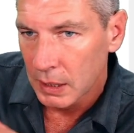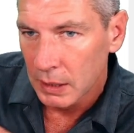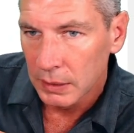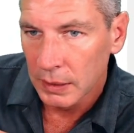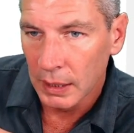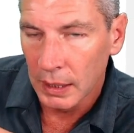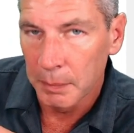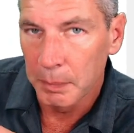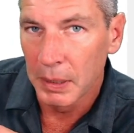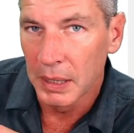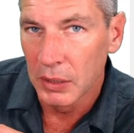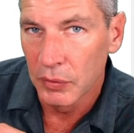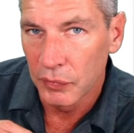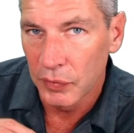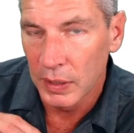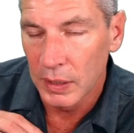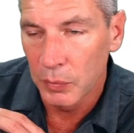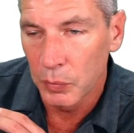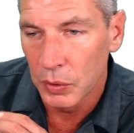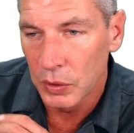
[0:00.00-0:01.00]
Now the
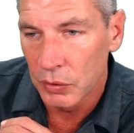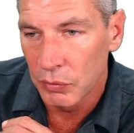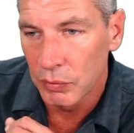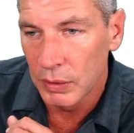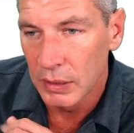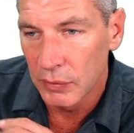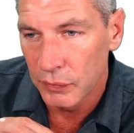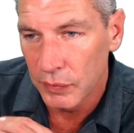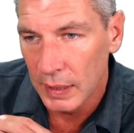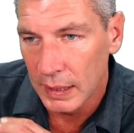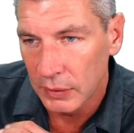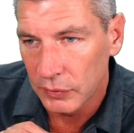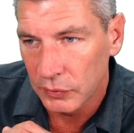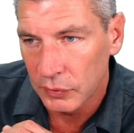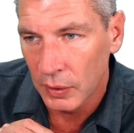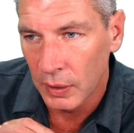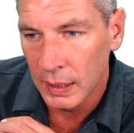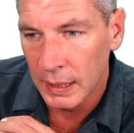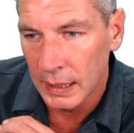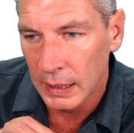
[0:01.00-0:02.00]
benefit with a reflex
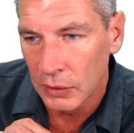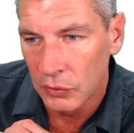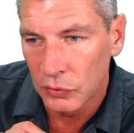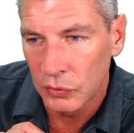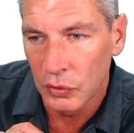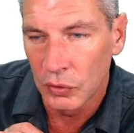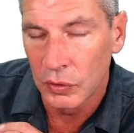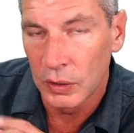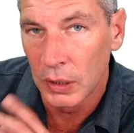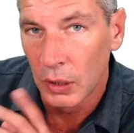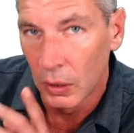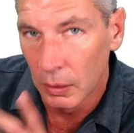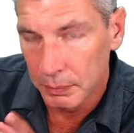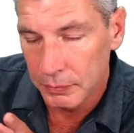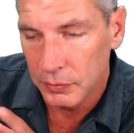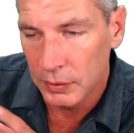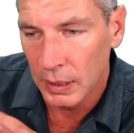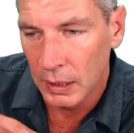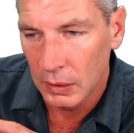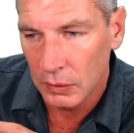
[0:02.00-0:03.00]
sight is that the
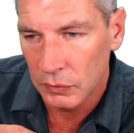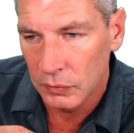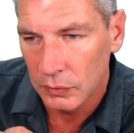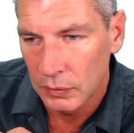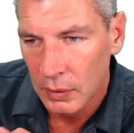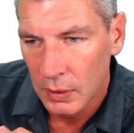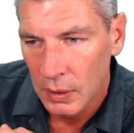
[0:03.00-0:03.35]
optics